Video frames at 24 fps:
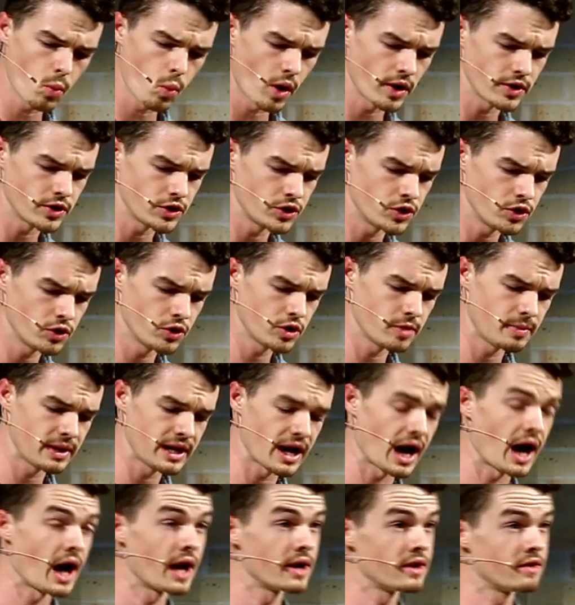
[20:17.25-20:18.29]
want you to
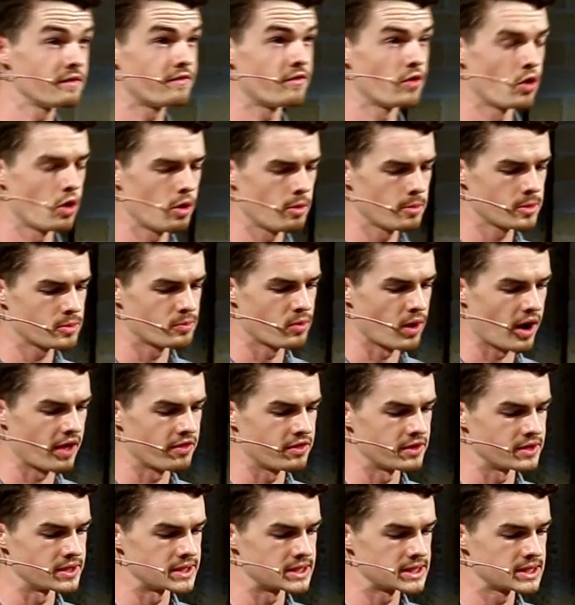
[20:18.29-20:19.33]
be uninformed,
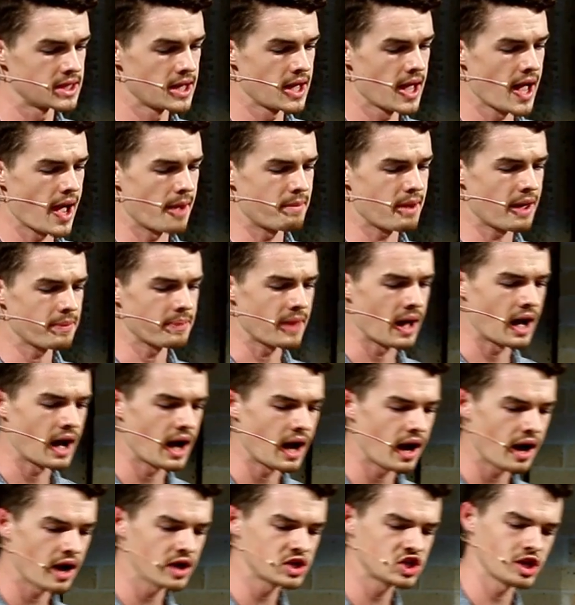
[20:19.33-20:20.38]
brothers, about the
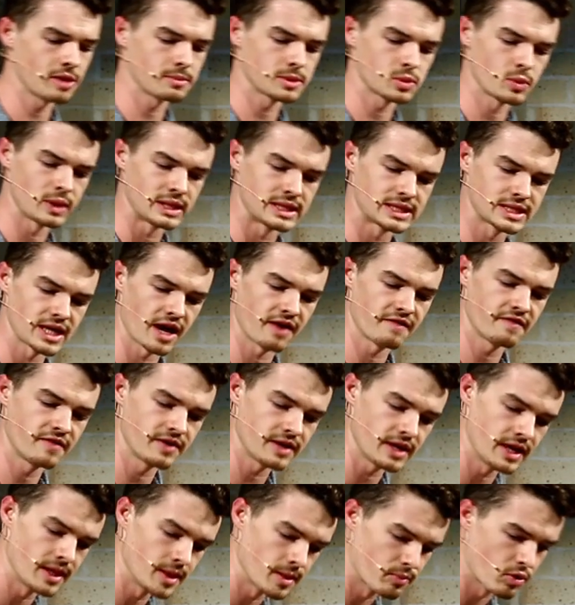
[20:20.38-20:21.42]
hardships we
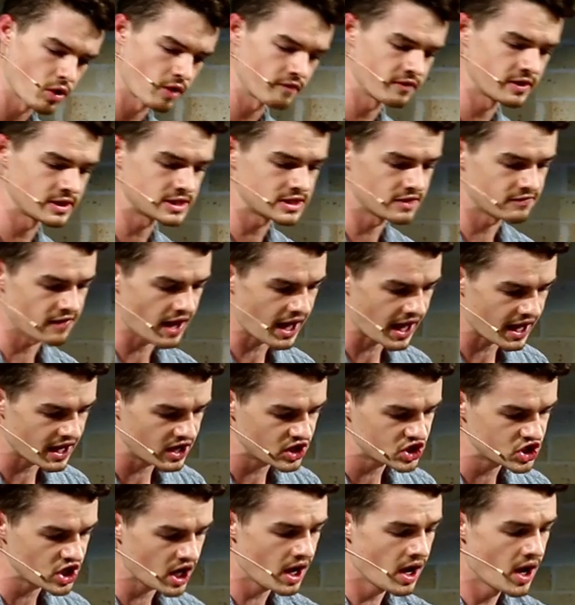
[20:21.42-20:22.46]
suffered in the province of
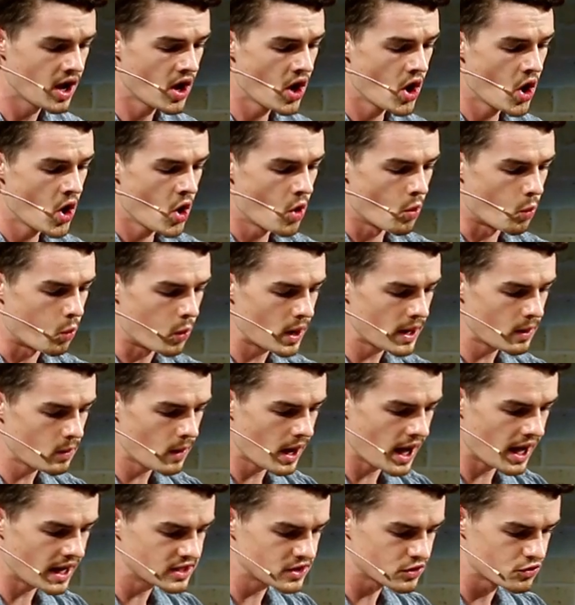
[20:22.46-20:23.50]
Asia. We
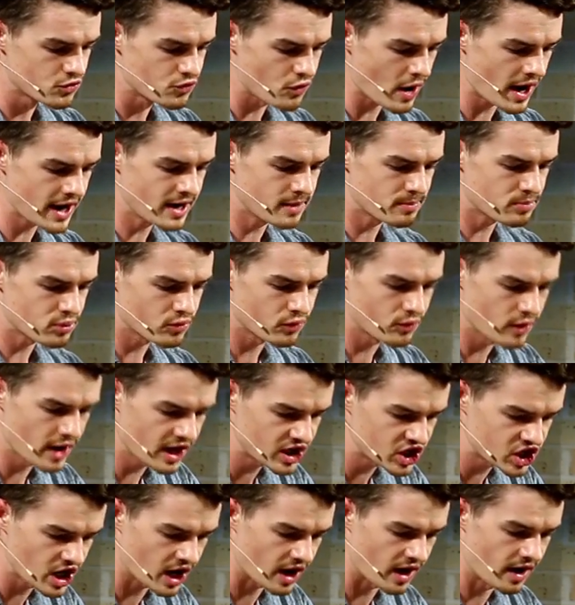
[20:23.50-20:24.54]
were under great
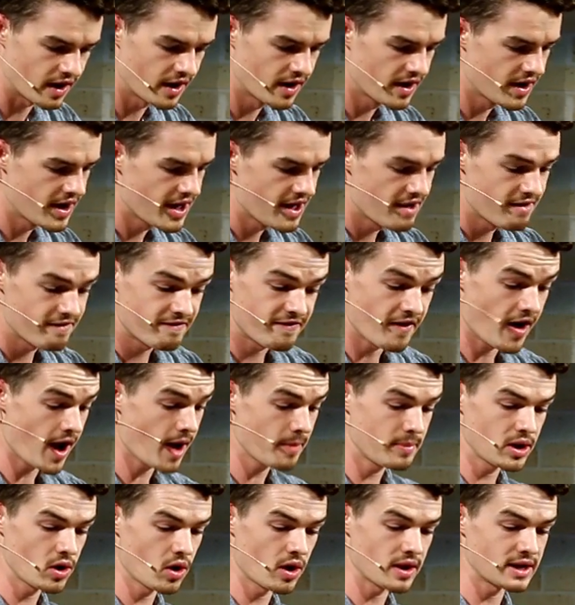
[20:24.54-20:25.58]
pressure,
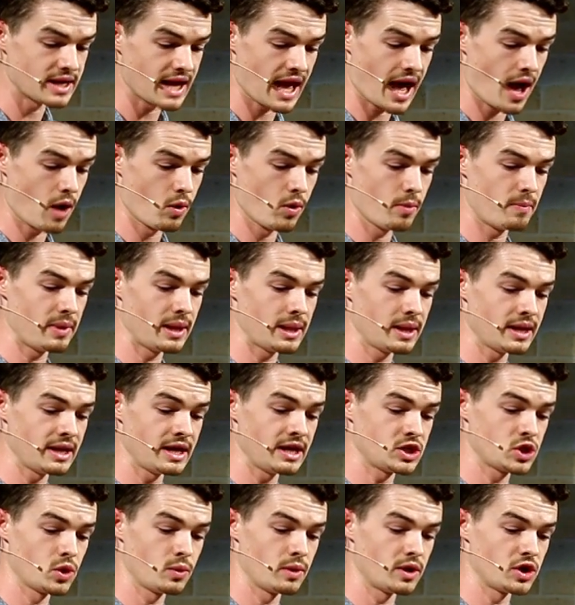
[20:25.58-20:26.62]
far beyond our
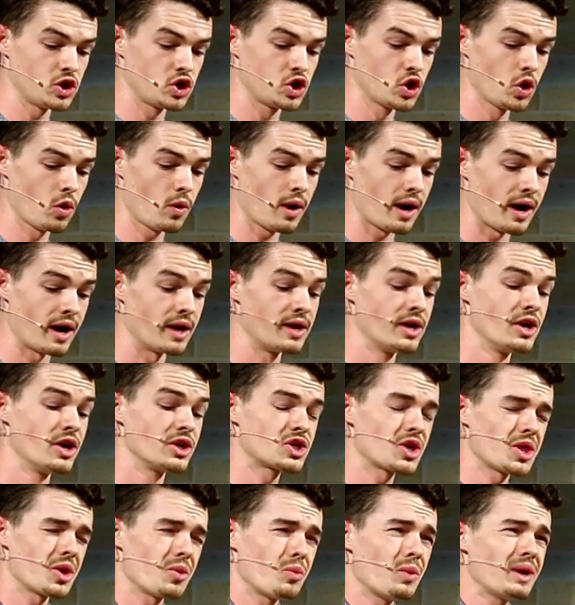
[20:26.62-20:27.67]
ability to endure,
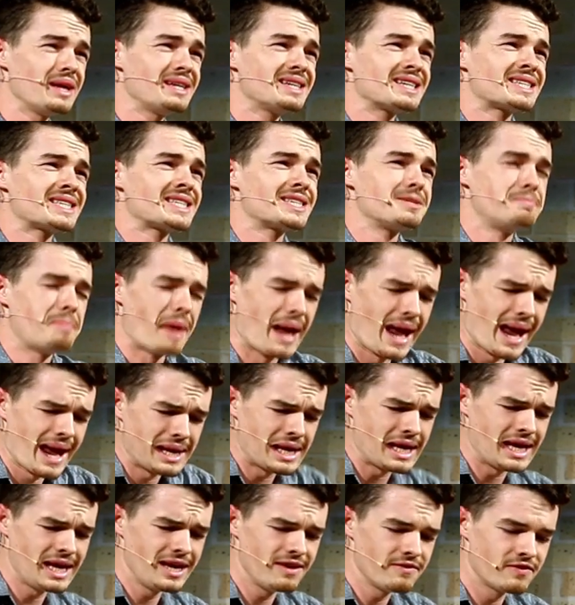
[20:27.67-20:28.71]
so that we
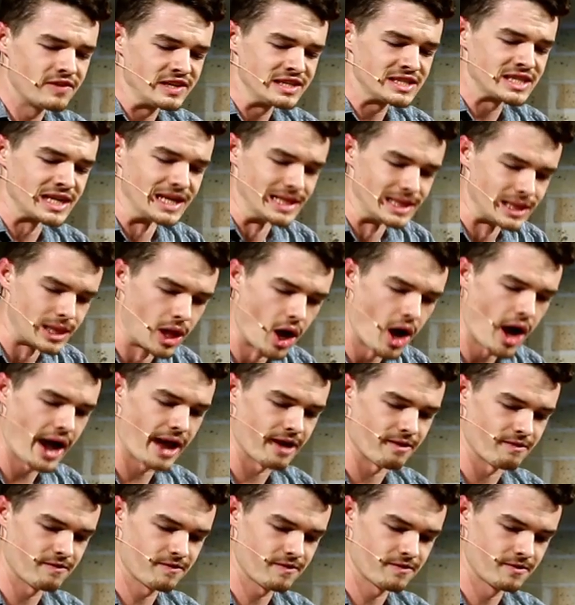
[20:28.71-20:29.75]
despaired even to
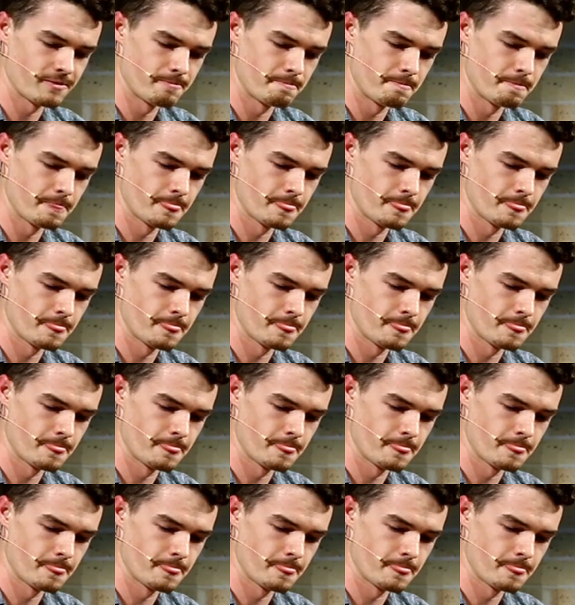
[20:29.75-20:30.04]
life.